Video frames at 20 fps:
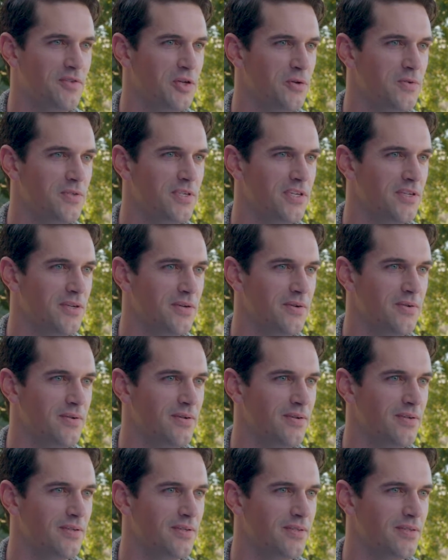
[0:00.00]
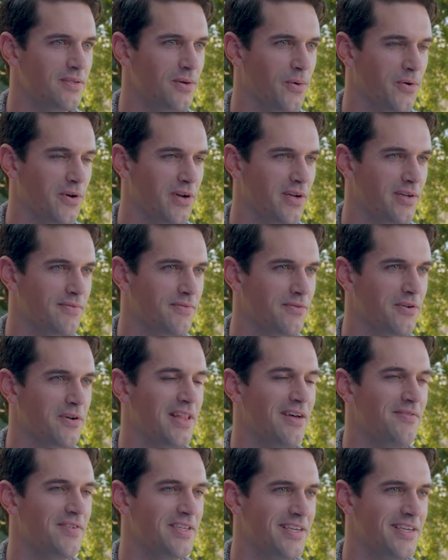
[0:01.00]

dudes and you touring for 11